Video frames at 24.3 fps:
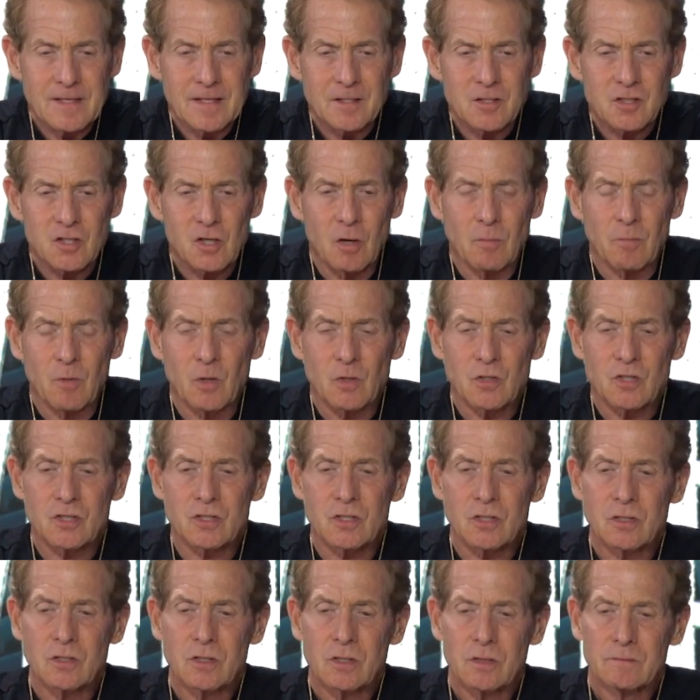almost
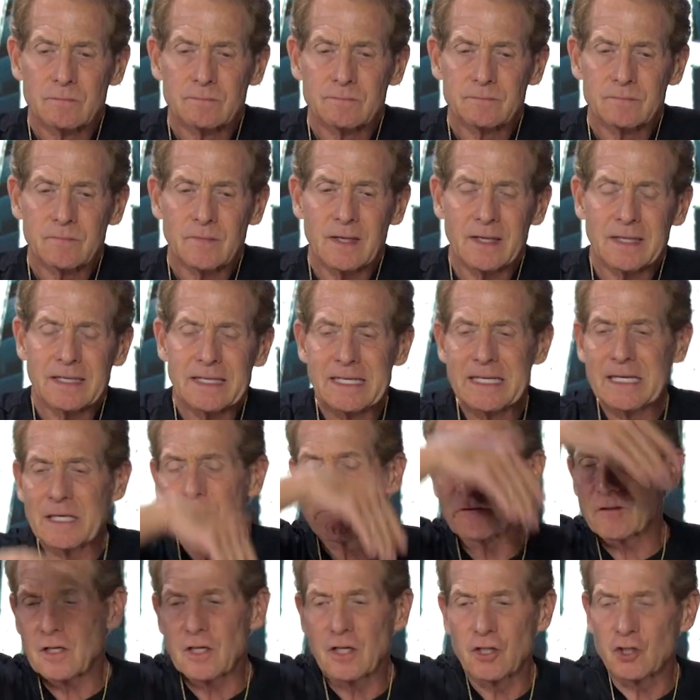a
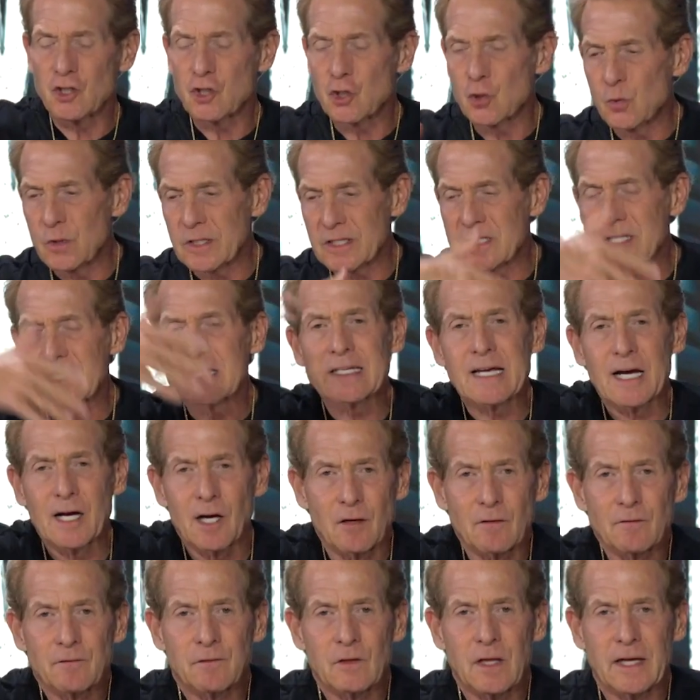gift unto
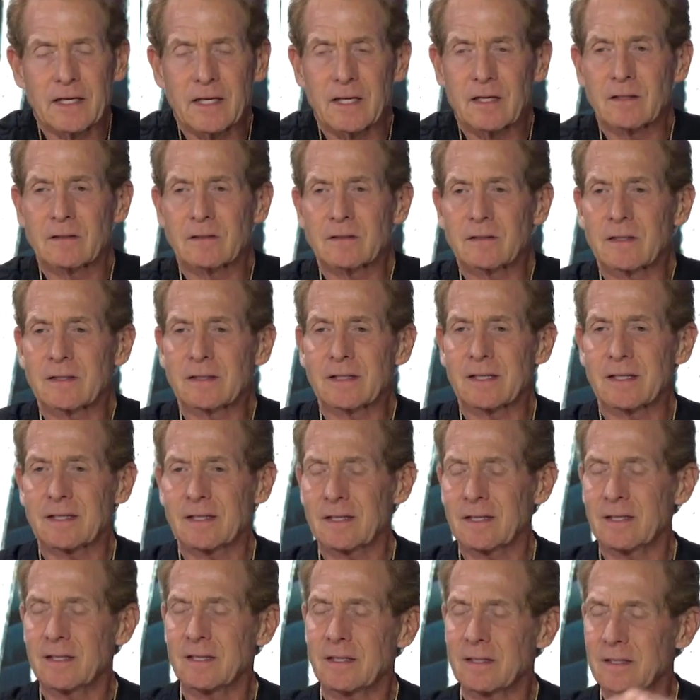itself. Like
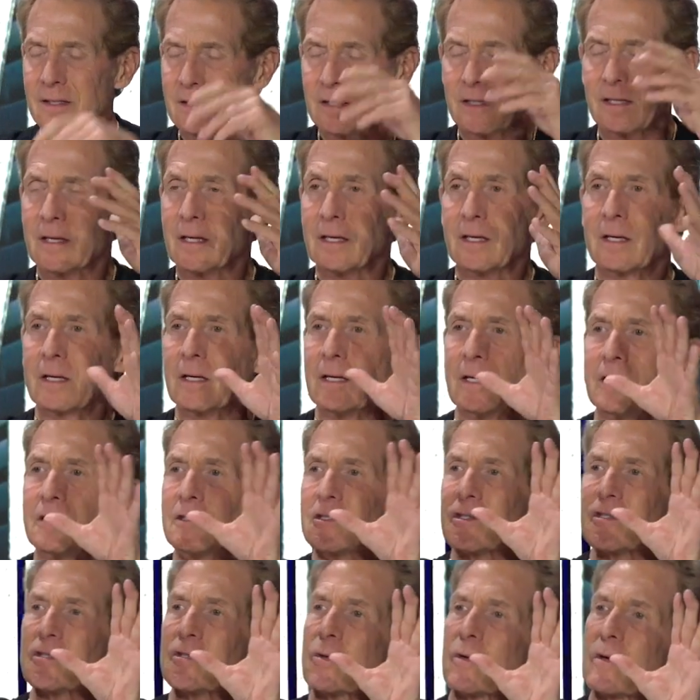he
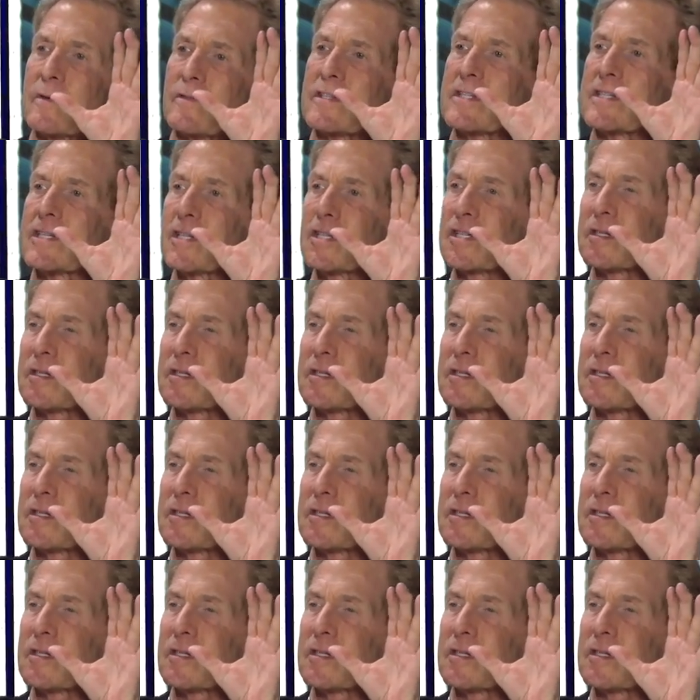just sort of sits